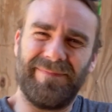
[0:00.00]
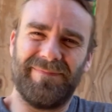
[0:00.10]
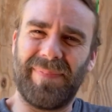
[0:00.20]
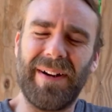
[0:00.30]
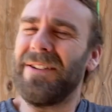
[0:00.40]

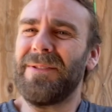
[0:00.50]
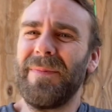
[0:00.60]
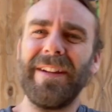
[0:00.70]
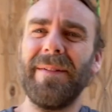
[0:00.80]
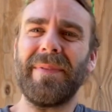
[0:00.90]
burns
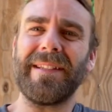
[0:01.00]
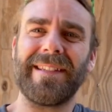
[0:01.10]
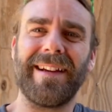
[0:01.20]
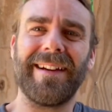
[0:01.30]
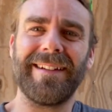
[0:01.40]
me up
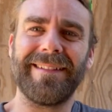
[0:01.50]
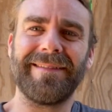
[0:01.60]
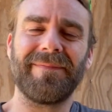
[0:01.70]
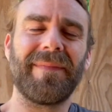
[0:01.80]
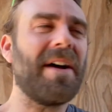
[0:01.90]
inside.
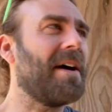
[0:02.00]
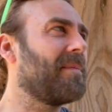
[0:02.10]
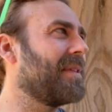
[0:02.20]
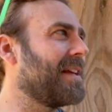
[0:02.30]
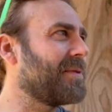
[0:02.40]

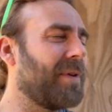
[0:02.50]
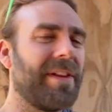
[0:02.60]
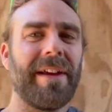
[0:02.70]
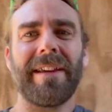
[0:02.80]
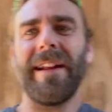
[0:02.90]
But that's why I
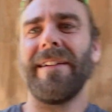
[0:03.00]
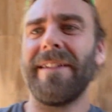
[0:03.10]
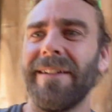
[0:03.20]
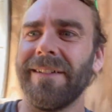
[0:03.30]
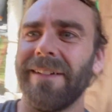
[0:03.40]
like it out
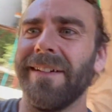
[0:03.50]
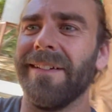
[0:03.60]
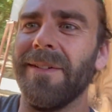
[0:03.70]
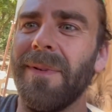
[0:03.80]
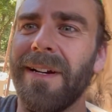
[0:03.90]
here.
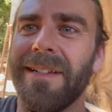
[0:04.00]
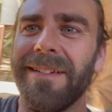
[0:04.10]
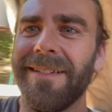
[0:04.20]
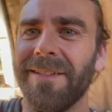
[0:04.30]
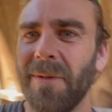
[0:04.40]
Nobody
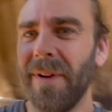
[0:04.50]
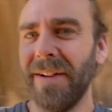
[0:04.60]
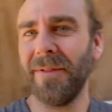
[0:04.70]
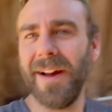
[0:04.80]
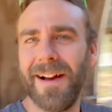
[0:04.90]

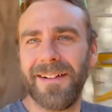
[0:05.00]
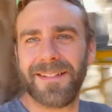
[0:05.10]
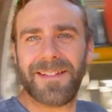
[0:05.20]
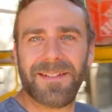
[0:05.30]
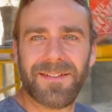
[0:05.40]

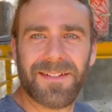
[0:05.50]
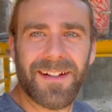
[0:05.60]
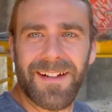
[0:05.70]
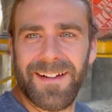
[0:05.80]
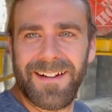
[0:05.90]
around to
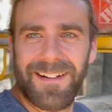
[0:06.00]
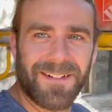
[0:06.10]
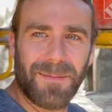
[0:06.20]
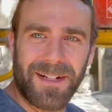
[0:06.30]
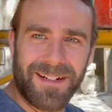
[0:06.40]

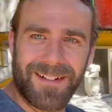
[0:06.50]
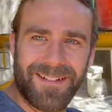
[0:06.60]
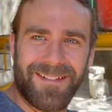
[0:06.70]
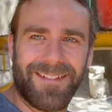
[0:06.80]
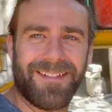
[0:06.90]
hear me
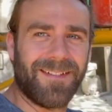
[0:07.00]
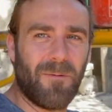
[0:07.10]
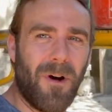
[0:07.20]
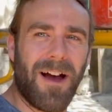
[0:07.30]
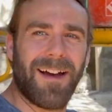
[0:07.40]

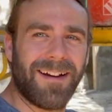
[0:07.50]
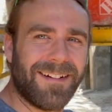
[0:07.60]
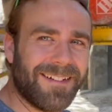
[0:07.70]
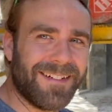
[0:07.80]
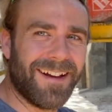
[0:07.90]
whine
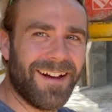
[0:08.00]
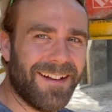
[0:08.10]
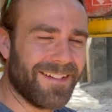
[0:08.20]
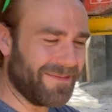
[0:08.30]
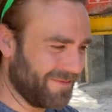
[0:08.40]
and
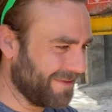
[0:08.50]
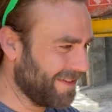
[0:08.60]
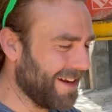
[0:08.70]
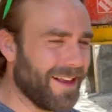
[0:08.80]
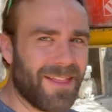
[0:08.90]
yell
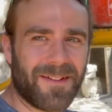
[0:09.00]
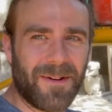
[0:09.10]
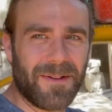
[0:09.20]
and throw